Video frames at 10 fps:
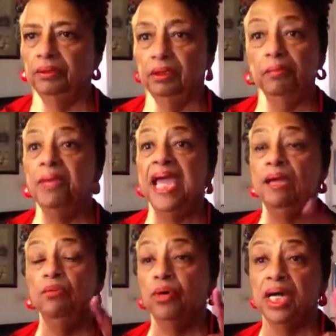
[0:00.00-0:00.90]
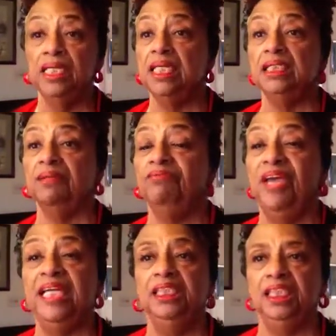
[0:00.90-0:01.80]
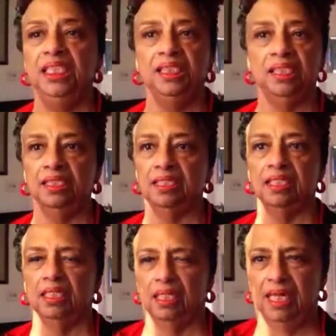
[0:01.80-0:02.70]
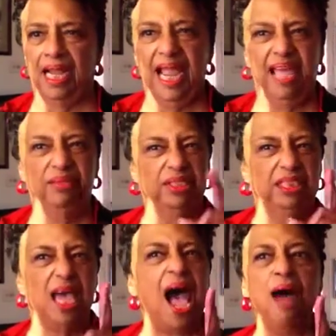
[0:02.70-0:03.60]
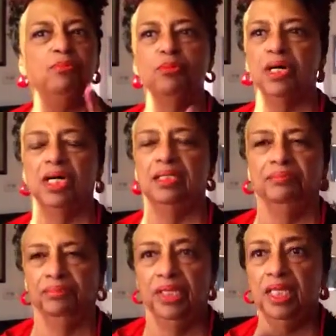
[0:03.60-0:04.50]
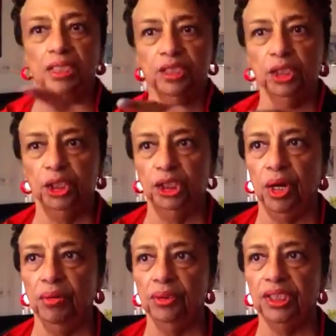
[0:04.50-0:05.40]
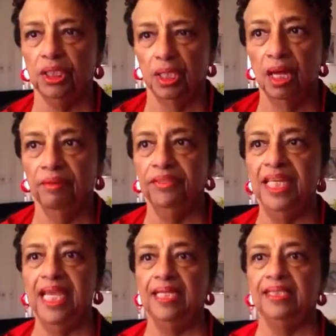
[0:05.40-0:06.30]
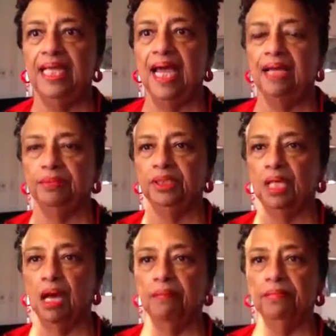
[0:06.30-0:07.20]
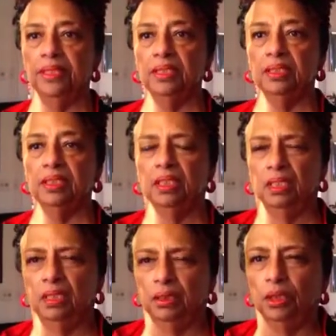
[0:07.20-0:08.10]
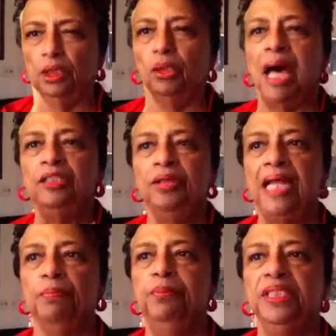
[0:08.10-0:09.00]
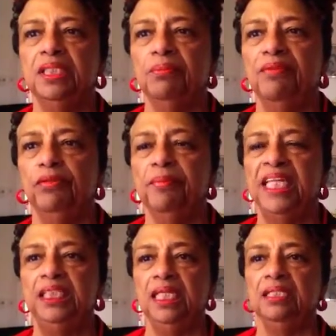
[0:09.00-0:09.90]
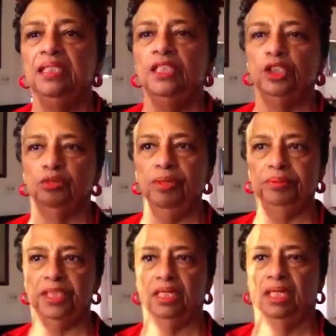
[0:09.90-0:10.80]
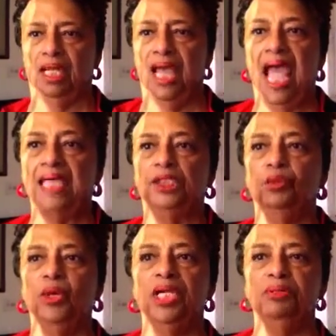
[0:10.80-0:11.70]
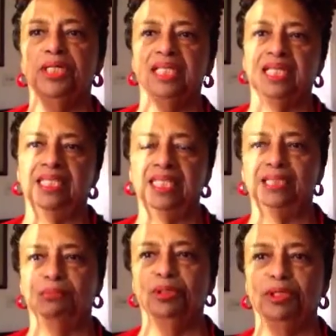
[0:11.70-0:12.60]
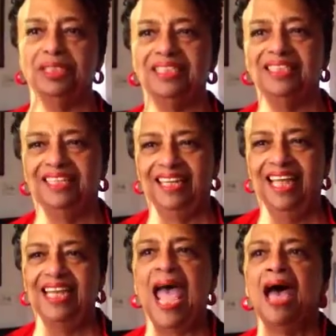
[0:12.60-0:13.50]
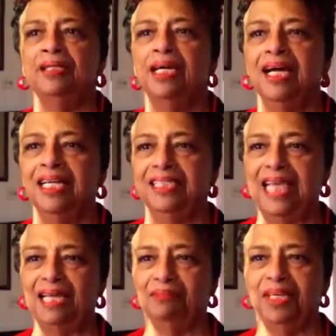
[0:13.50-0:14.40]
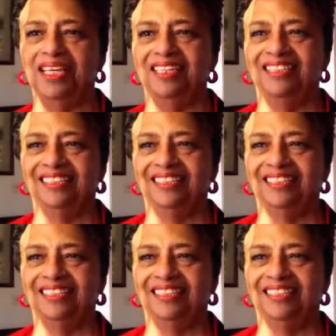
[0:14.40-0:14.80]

The main one is the fake Jesus. And the top one is the Church of the End Time Zombies. So I'll try to put some information in the description as to where you can get these books and how to contact me.